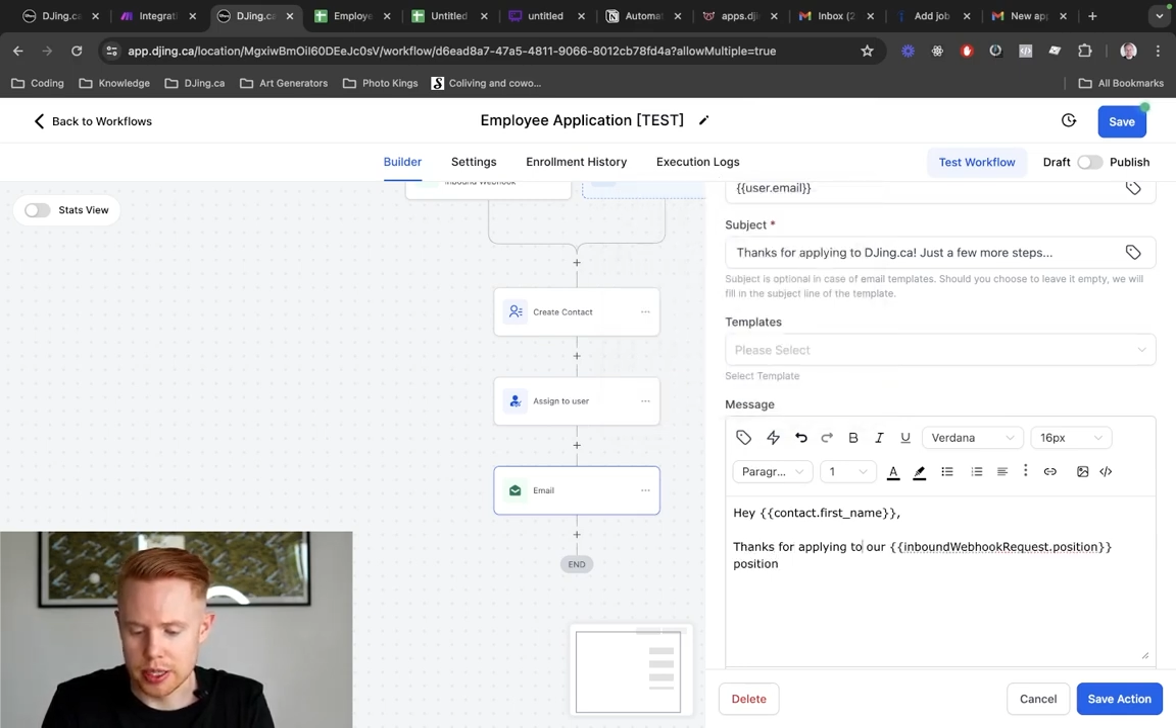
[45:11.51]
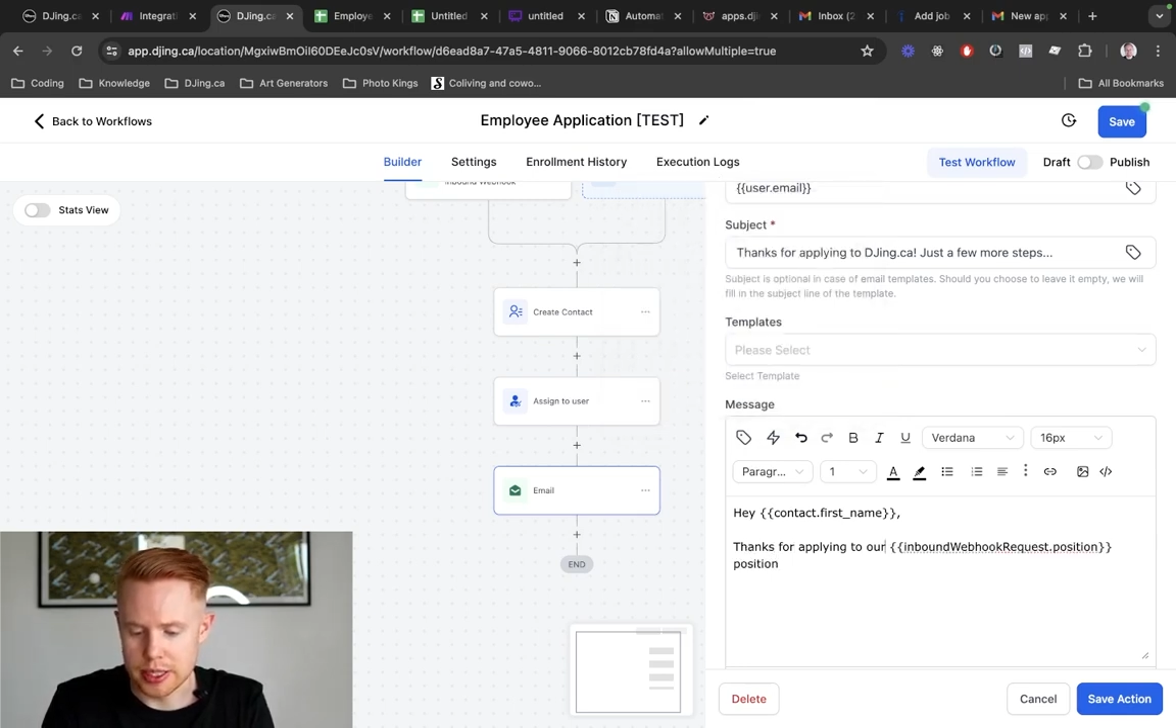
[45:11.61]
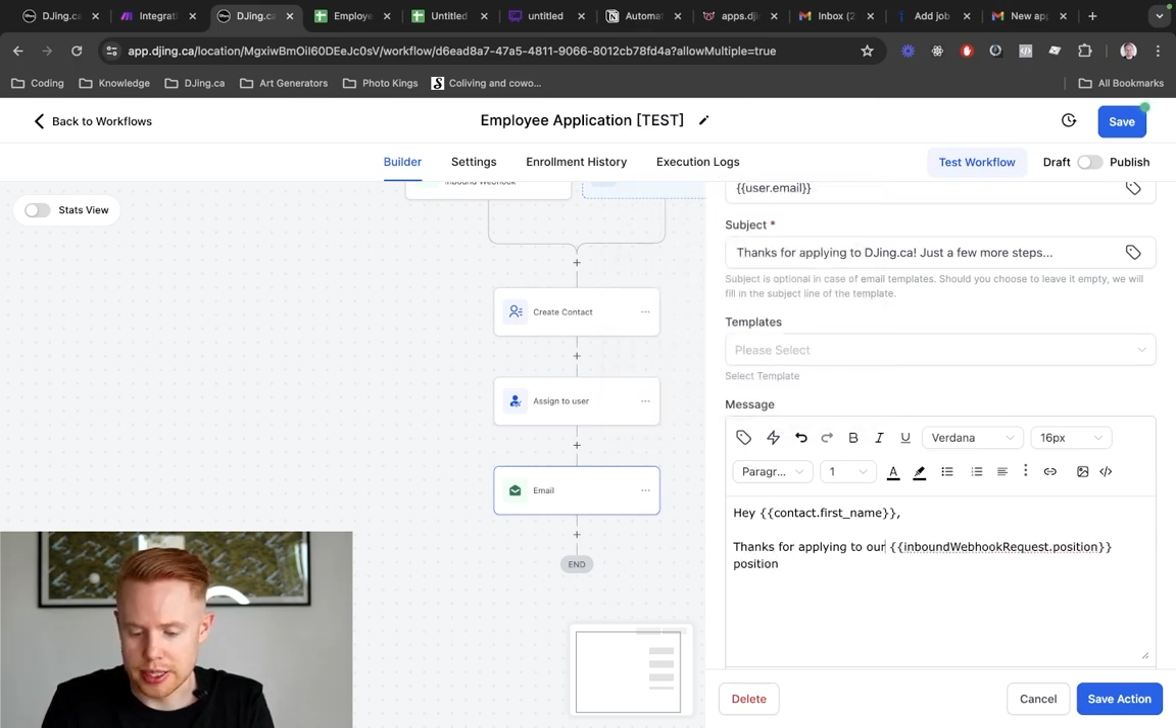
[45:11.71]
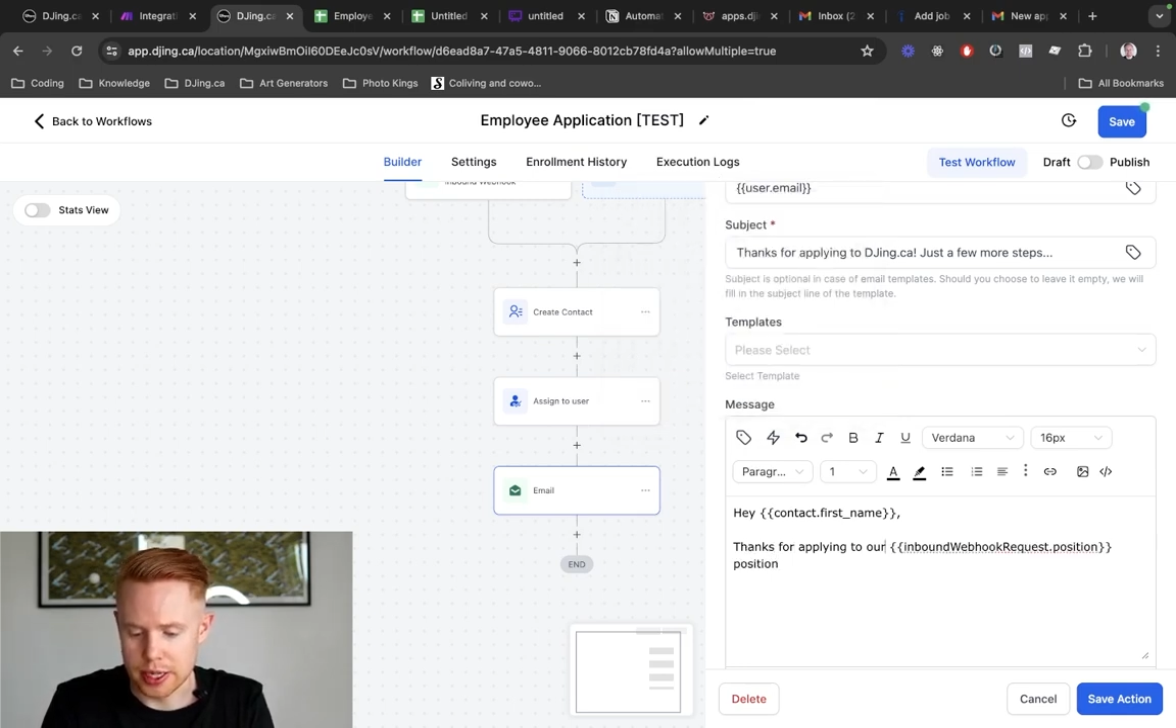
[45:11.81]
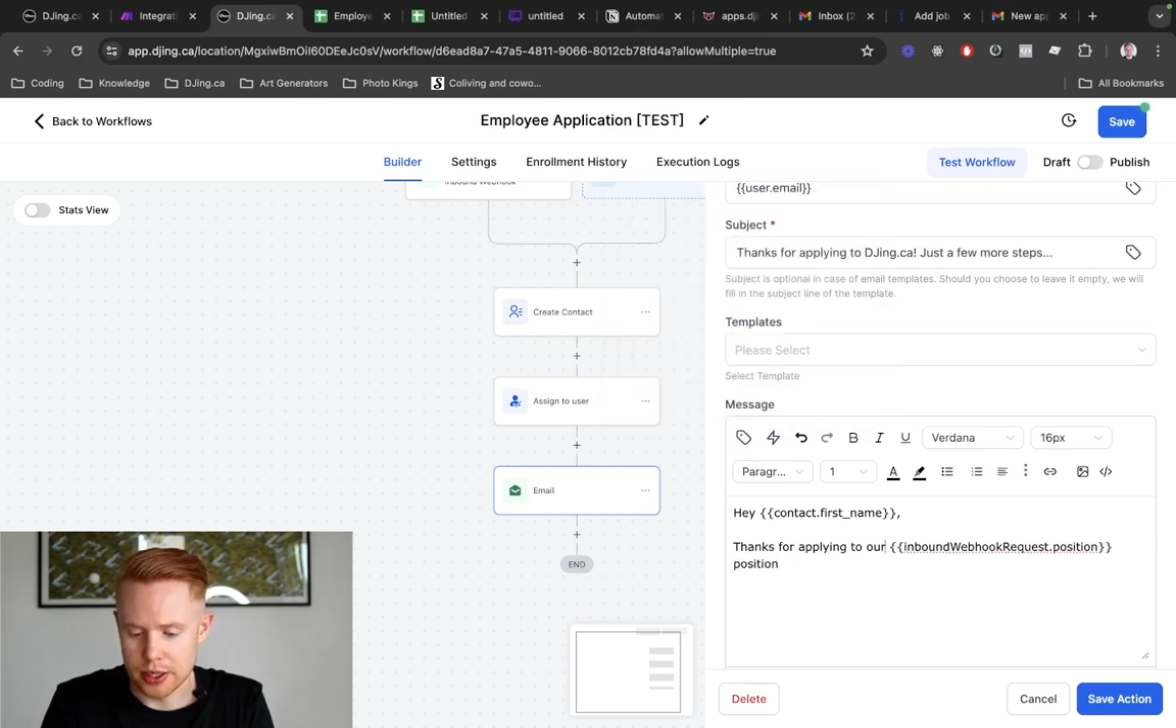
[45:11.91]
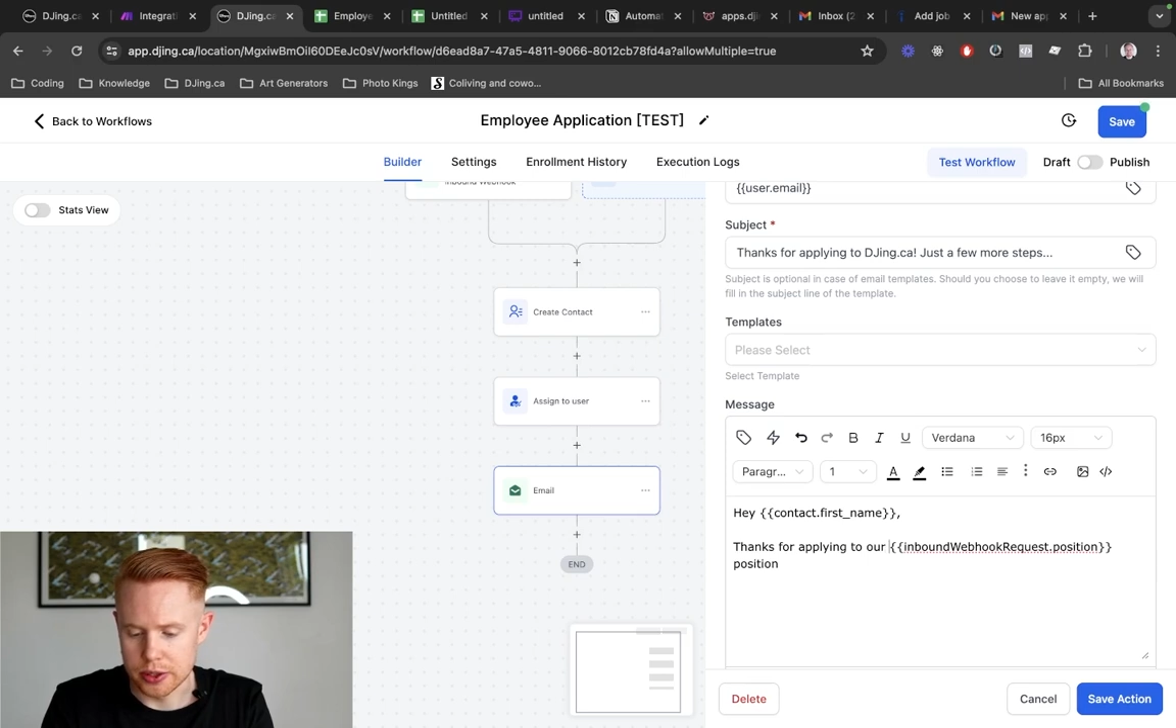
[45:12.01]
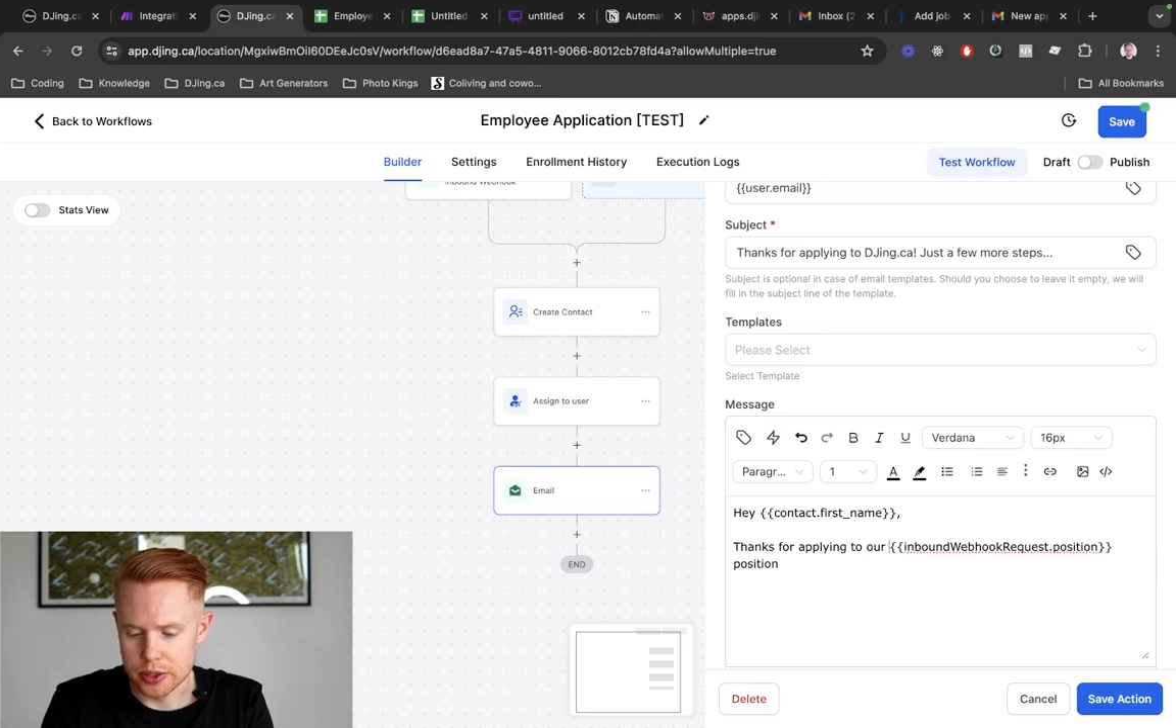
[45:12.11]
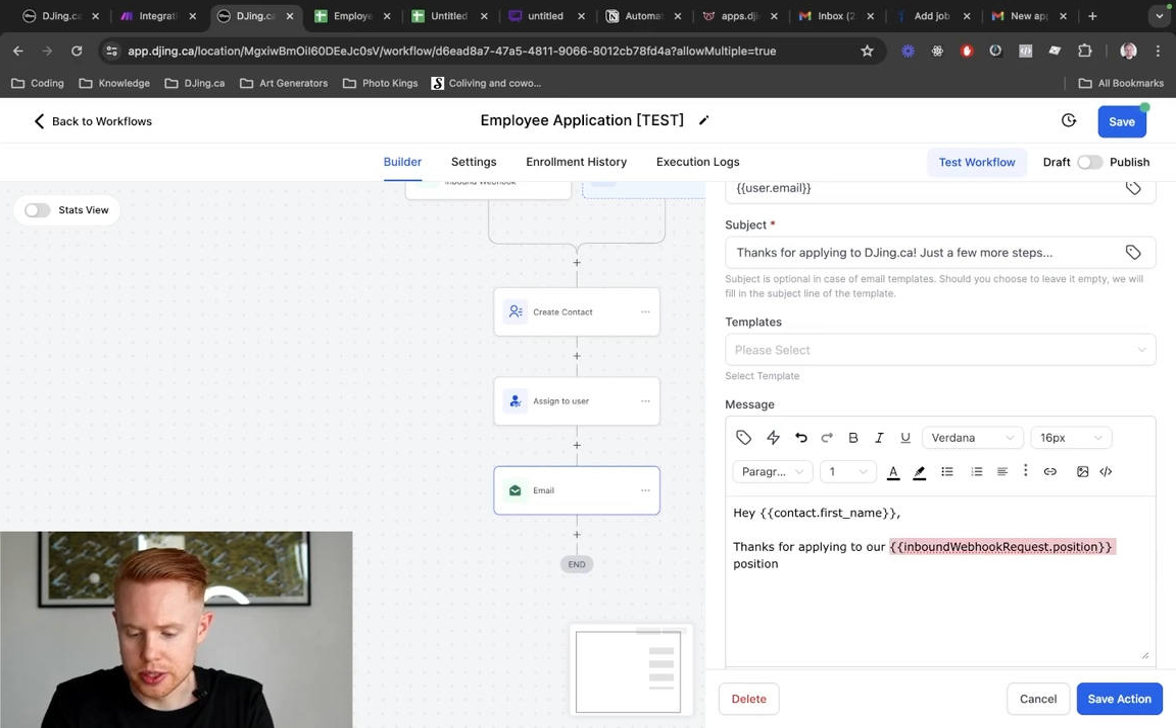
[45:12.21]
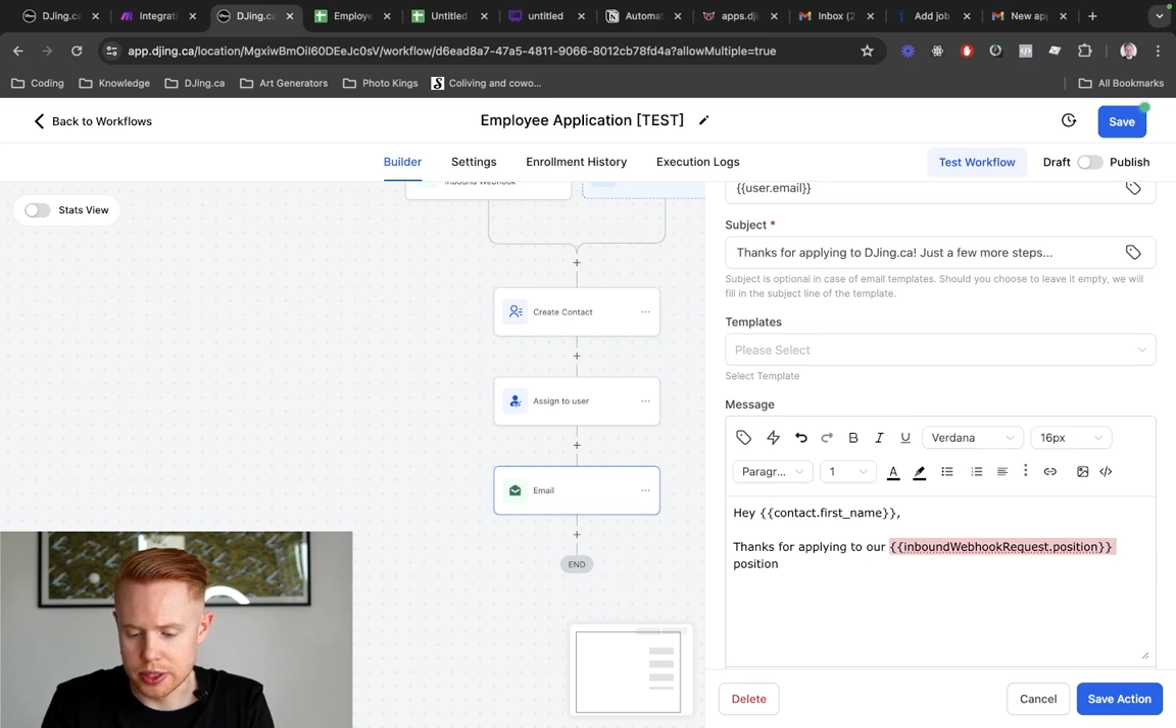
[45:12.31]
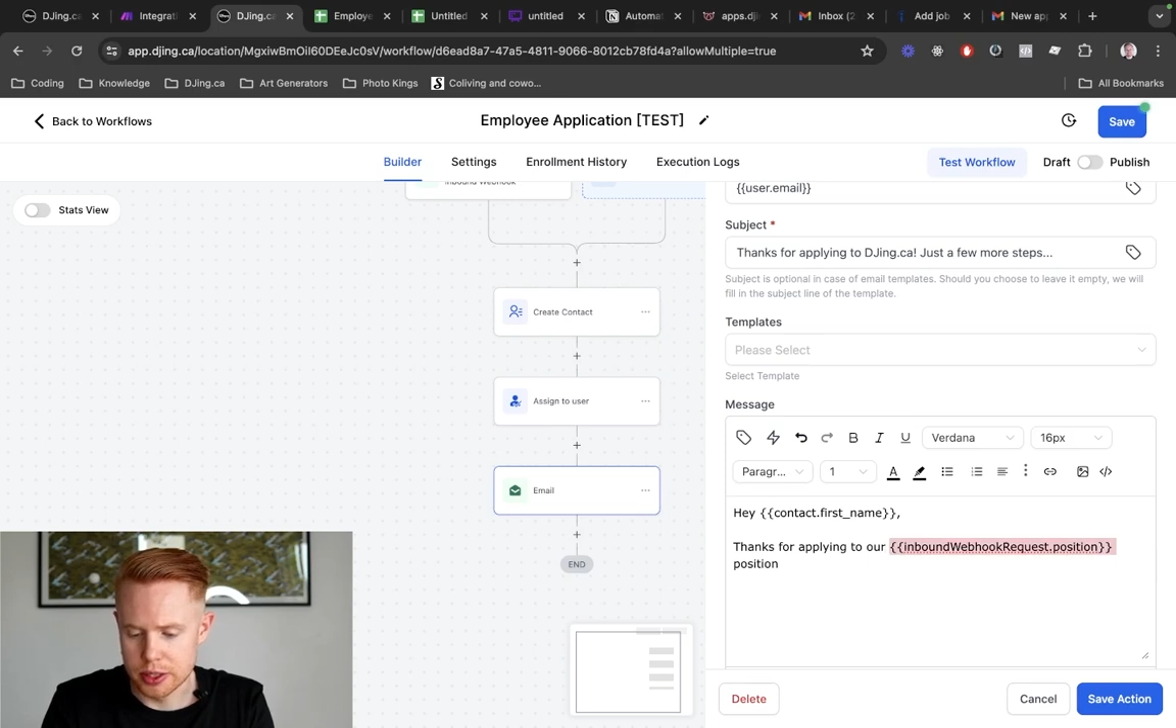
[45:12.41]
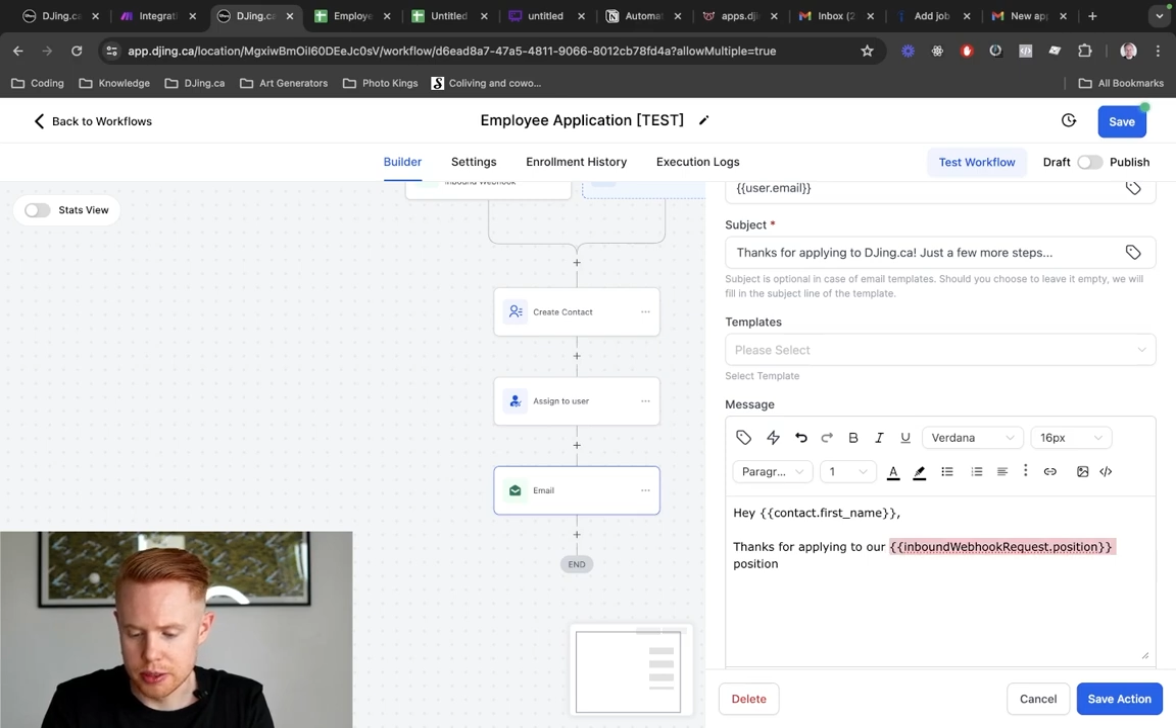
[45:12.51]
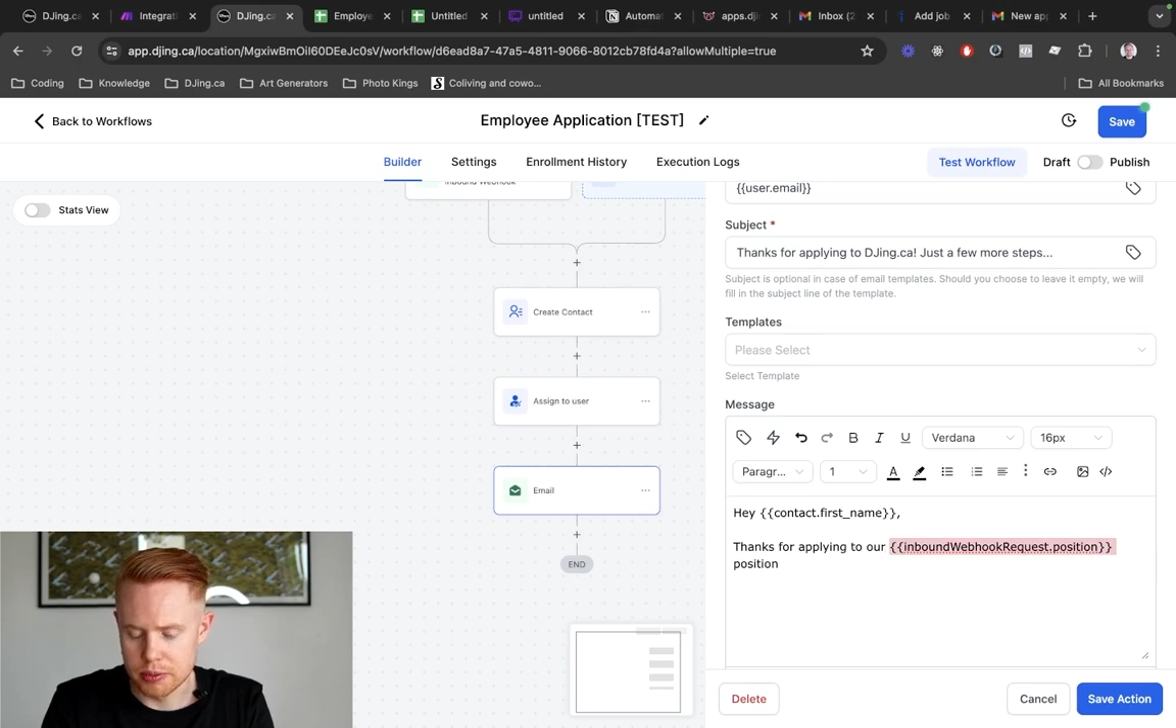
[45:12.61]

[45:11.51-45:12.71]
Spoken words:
sales